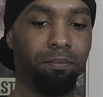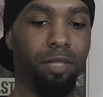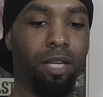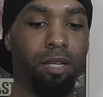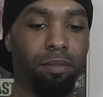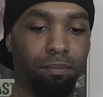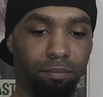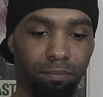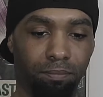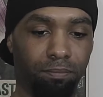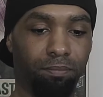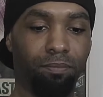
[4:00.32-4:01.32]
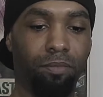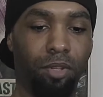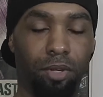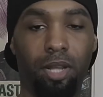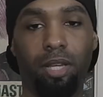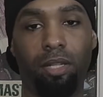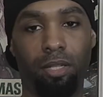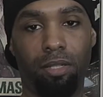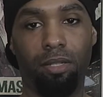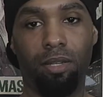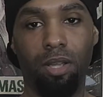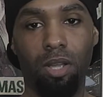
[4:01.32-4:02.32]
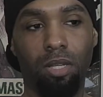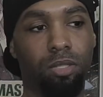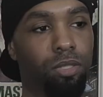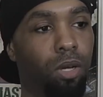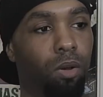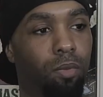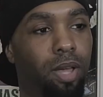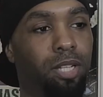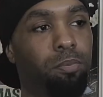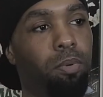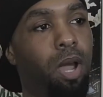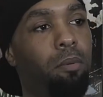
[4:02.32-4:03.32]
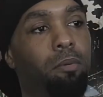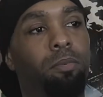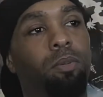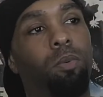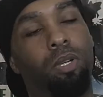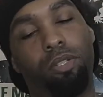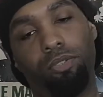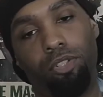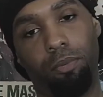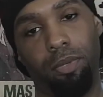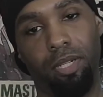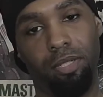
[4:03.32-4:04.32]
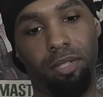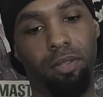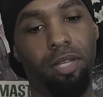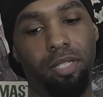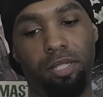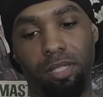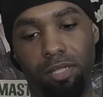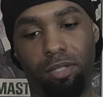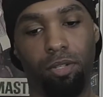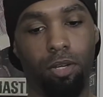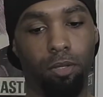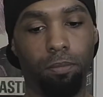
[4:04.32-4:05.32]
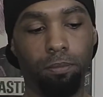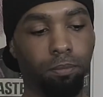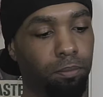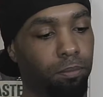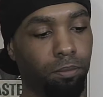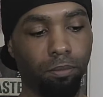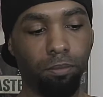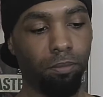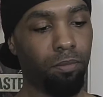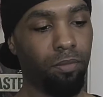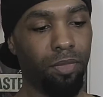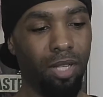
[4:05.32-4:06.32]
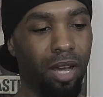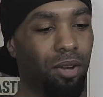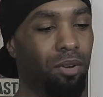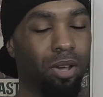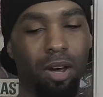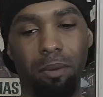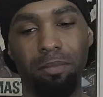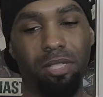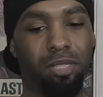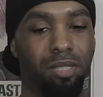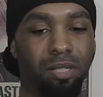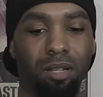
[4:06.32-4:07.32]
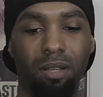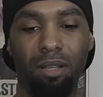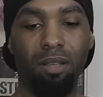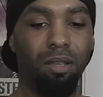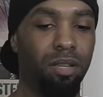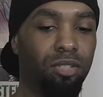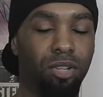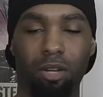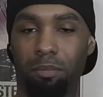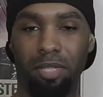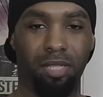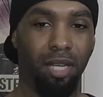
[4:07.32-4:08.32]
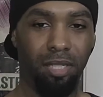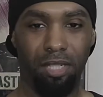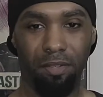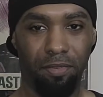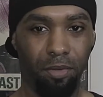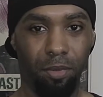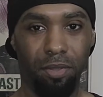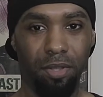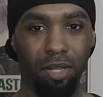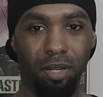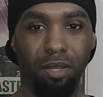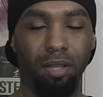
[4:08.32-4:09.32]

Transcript: Yeah, they're deadly. So that's probably what contributed to this, because, you know, I don't know, I'm just trying to be scientific with it.